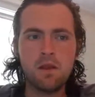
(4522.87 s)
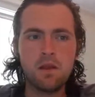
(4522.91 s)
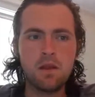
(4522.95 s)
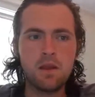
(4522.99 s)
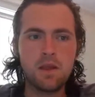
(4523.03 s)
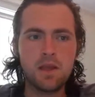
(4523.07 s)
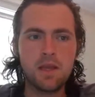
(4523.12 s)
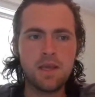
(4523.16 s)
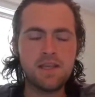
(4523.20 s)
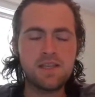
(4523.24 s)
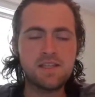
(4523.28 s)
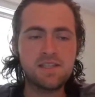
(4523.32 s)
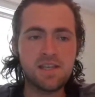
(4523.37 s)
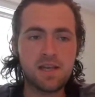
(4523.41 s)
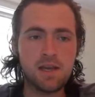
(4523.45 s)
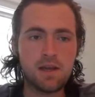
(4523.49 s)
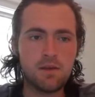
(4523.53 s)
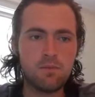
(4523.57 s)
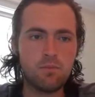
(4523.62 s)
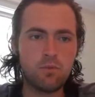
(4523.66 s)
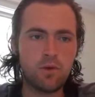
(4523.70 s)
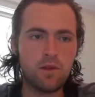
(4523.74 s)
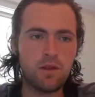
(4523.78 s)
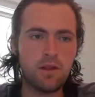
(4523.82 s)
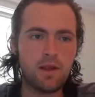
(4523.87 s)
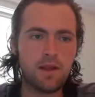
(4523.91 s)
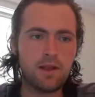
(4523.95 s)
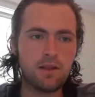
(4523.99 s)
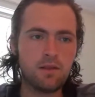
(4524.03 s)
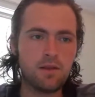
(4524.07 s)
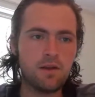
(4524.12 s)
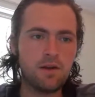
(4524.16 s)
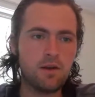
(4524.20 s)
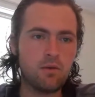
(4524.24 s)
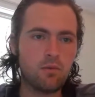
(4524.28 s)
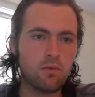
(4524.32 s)
He said, we like
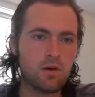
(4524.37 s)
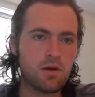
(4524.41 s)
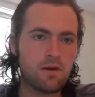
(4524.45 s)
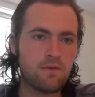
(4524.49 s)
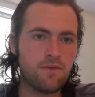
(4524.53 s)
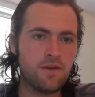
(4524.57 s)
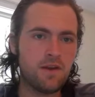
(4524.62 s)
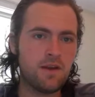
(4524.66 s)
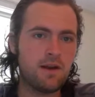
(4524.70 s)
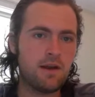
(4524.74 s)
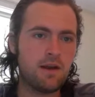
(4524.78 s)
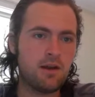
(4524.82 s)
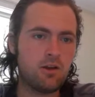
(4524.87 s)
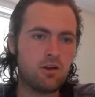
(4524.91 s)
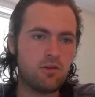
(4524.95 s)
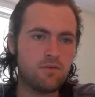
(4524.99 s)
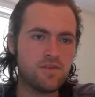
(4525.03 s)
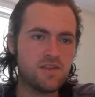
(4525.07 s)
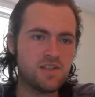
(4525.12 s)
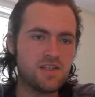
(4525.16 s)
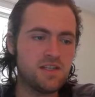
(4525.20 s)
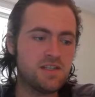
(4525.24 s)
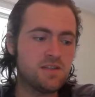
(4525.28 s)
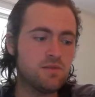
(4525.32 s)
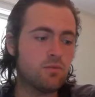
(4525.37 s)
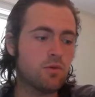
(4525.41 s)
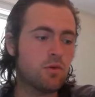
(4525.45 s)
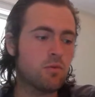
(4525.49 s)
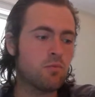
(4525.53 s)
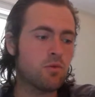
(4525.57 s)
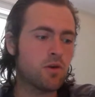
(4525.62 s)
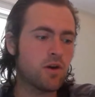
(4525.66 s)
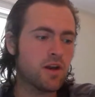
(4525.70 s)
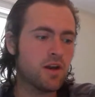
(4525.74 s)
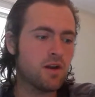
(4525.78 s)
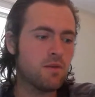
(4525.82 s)
Lindy Ruff. He had a hell of a season. We're
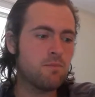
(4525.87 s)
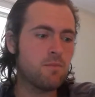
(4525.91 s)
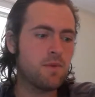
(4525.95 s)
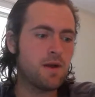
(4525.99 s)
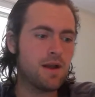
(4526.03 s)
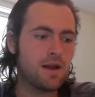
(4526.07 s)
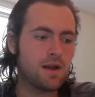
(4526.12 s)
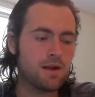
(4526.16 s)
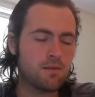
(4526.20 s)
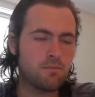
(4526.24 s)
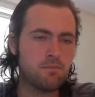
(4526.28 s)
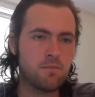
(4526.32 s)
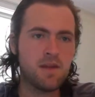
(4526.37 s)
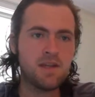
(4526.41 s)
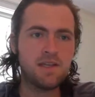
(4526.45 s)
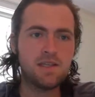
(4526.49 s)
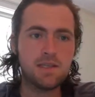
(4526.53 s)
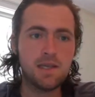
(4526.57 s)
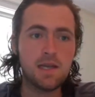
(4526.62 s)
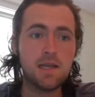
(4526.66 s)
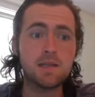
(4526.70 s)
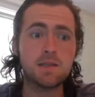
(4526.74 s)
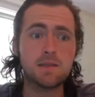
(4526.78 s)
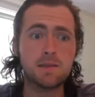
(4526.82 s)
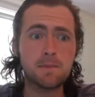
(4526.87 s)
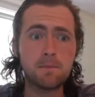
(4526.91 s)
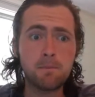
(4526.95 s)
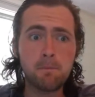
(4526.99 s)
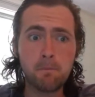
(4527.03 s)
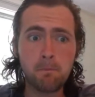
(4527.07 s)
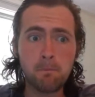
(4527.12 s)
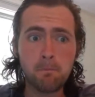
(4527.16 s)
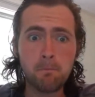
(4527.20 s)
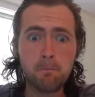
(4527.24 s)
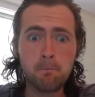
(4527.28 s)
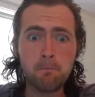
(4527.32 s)
bringing him back. Makes sense.
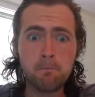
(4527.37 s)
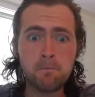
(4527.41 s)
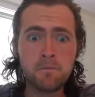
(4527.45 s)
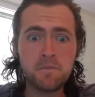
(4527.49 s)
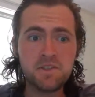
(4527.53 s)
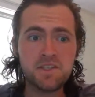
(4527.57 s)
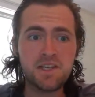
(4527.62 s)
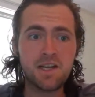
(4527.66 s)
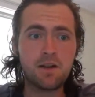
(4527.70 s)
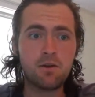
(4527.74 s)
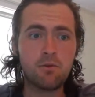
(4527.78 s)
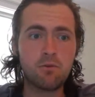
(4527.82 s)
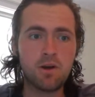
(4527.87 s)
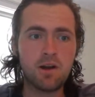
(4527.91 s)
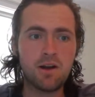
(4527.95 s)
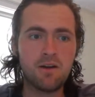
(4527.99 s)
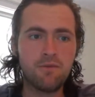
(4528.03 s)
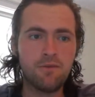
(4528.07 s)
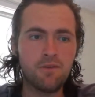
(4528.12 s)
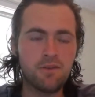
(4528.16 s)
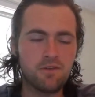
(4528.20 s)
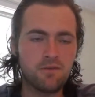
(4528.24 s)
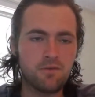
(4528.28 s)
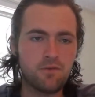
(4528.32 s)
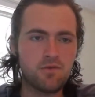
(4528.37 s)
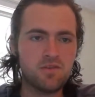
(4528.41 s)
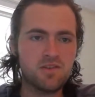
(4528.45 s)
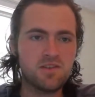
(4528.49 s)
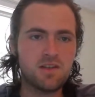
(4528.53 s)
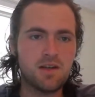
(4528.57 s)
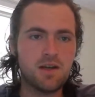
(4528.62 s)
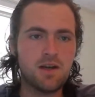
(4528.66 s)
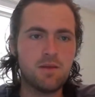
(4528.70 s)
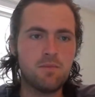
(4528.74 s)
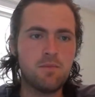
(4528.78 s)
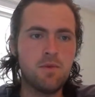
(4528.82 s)
Second round for the first
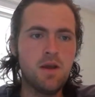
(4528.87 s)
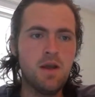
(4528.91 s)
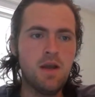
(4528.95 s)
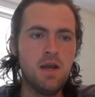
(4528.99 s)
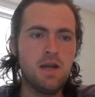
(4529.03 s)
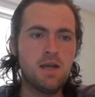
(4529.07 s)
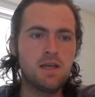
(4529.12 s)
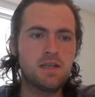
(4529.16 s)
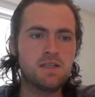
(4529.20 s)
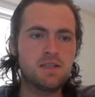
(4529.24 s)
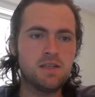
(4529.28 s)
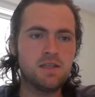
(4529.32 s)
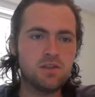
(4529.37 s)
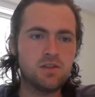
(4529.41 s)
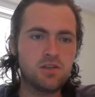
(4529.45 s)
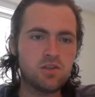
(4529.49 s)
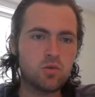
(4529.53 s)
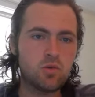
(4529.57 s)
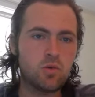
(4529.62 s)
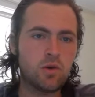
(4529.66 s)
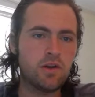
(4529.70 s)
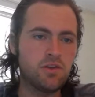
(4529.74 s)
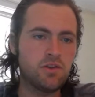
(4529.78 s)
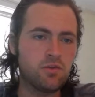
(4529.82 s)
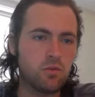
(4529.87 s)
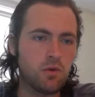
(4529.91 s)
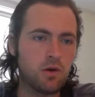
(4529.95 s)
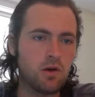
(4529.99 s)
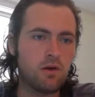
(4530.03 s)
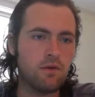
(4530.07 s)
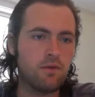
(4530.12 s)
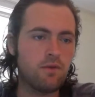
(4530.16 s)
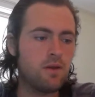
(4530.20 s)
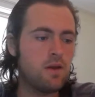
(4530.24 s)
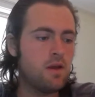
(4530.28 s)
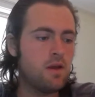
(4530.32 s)
time since 2012.